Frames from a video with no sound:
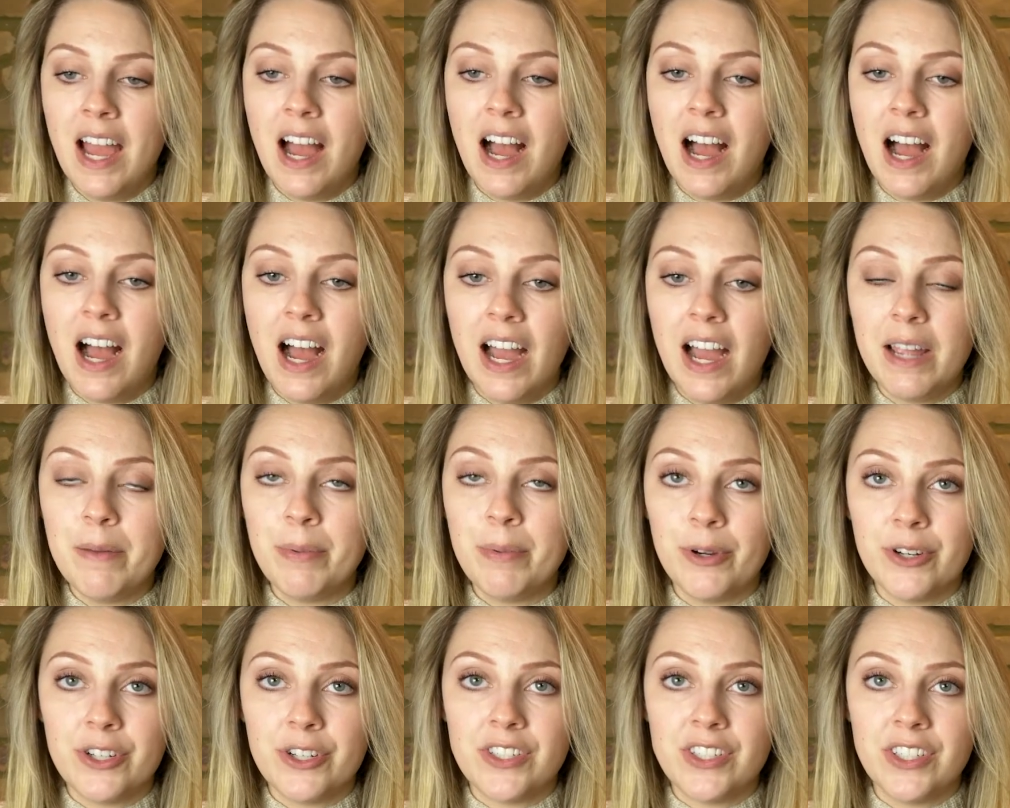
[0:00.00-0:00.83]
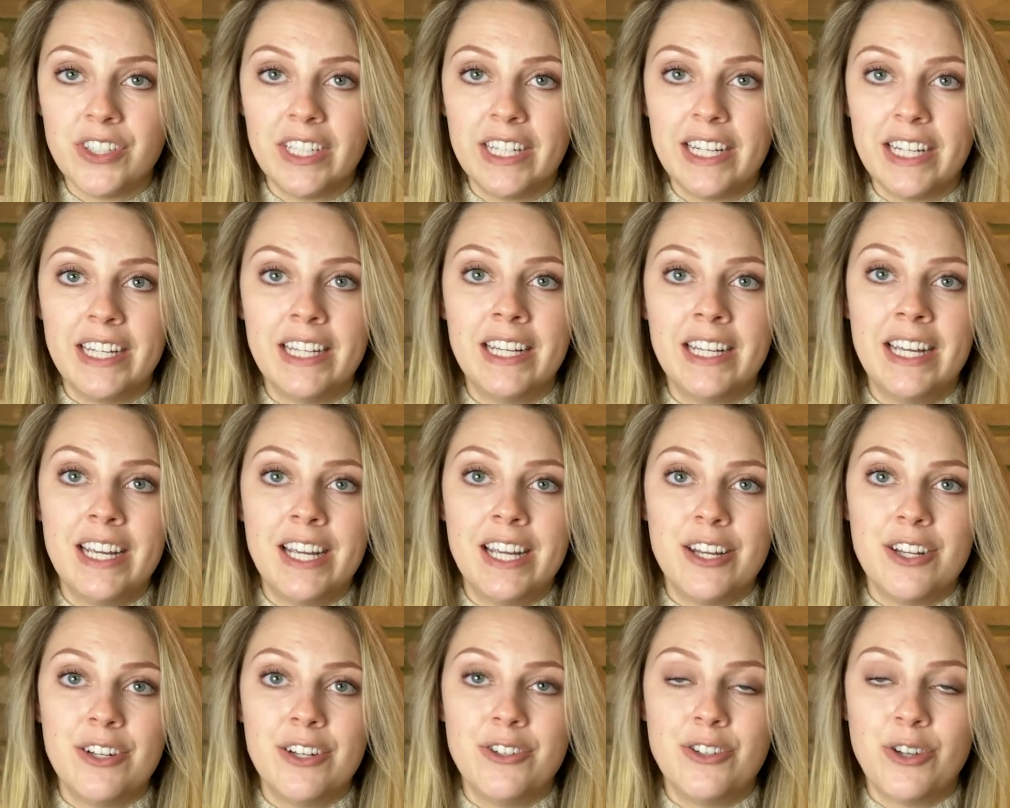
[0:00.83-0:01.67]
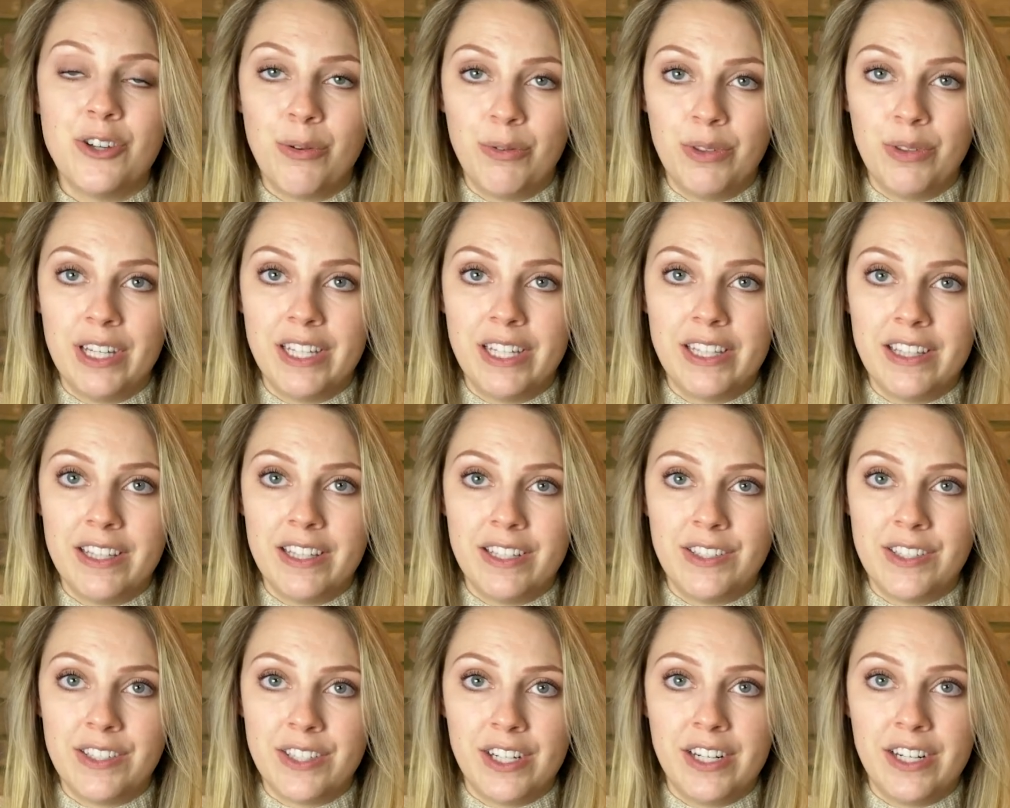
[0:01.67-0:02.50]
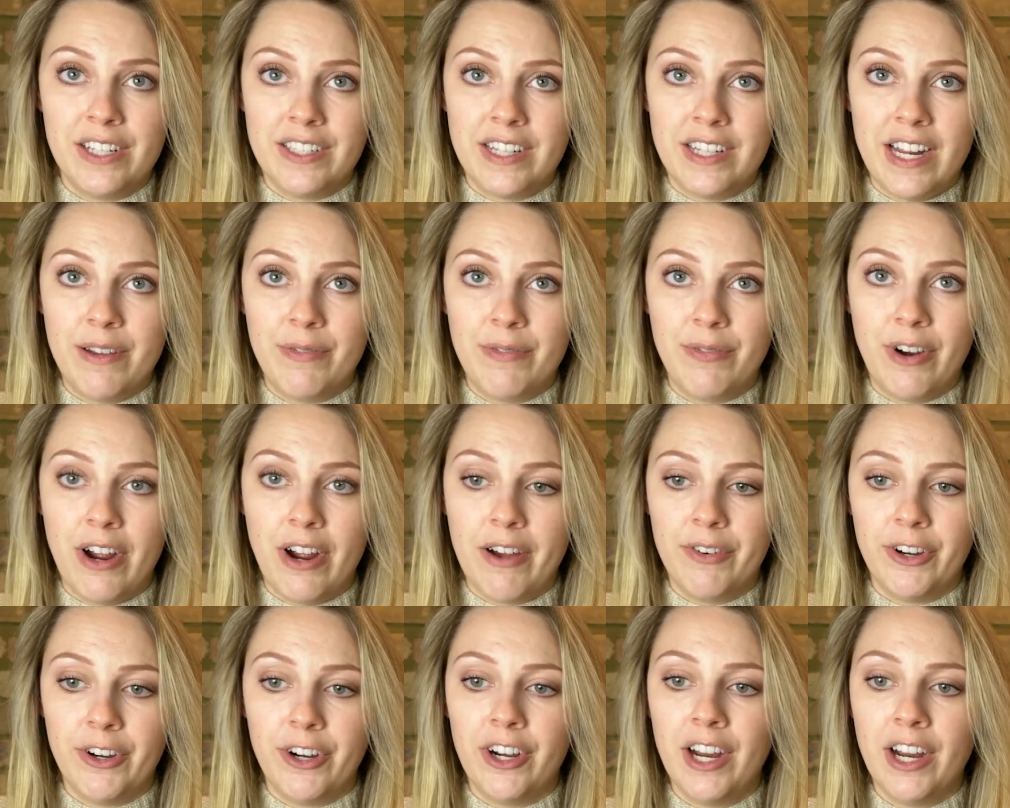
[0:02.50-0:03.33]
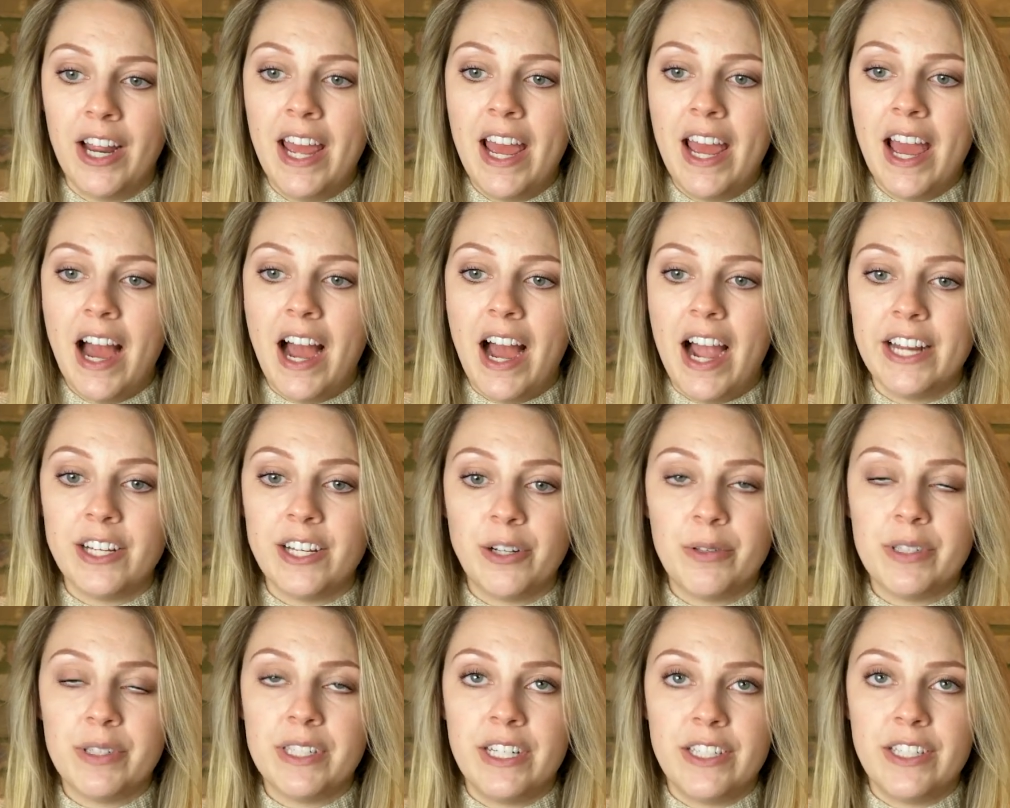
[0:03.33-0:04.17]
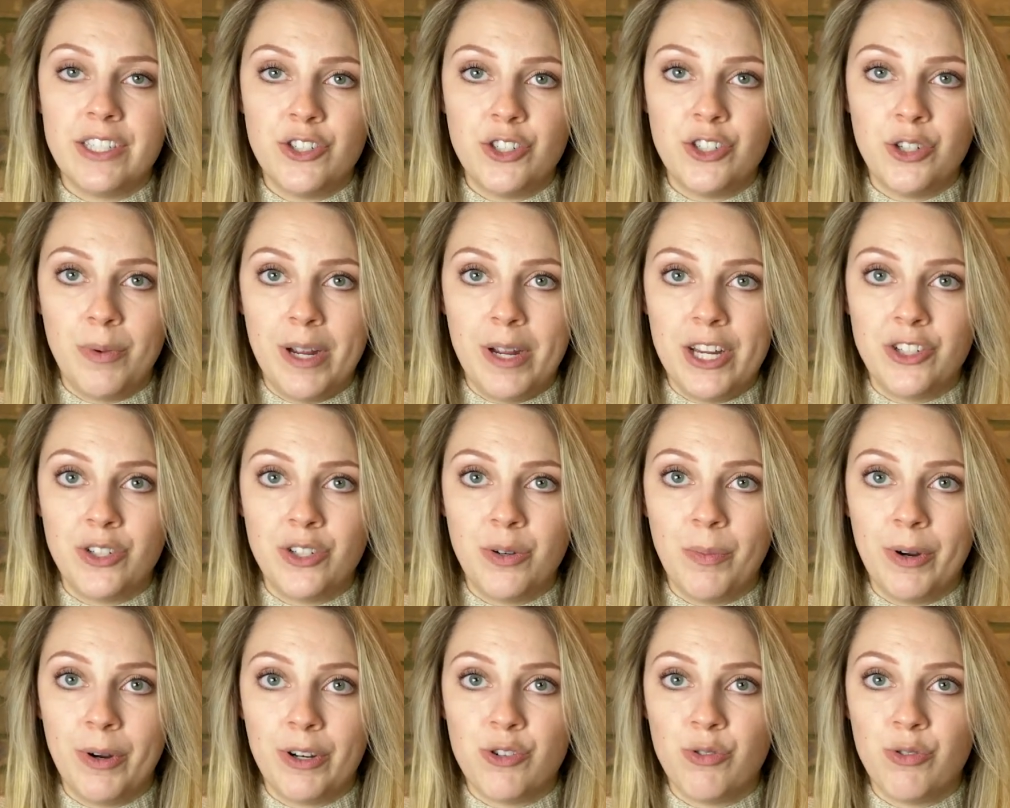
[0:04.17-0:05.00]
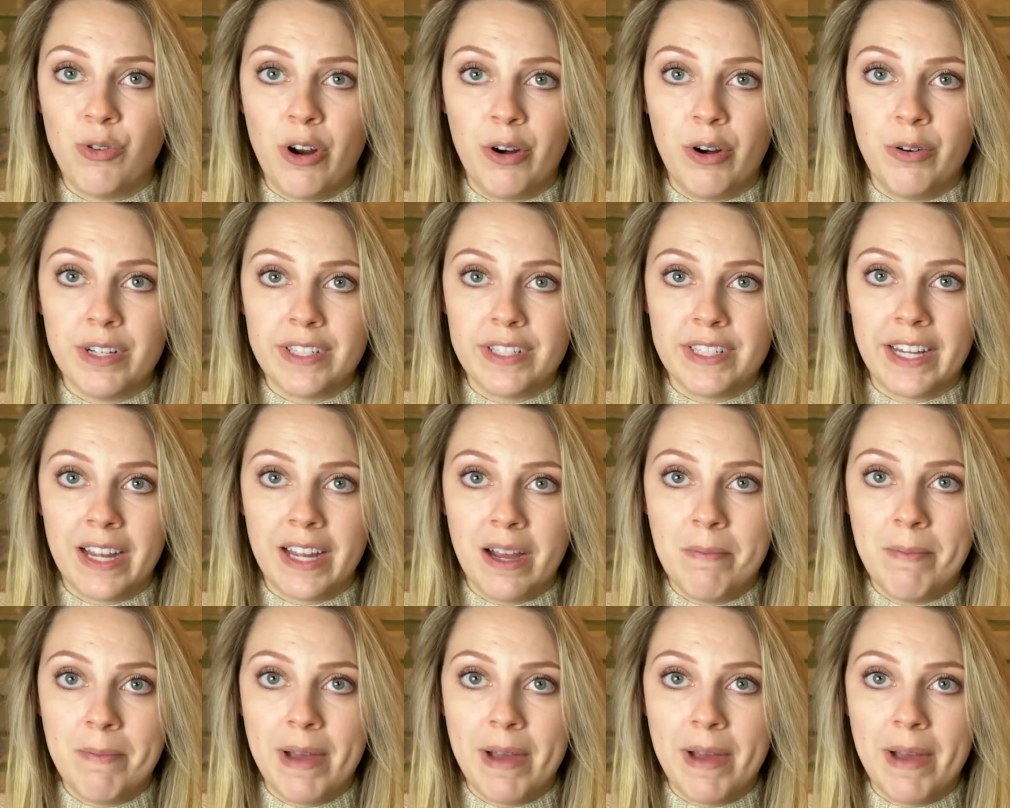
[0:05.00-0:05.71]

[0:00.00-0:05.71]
I personally don't think that this is going to stay forever. I don't see a situation where Toronto doesn't come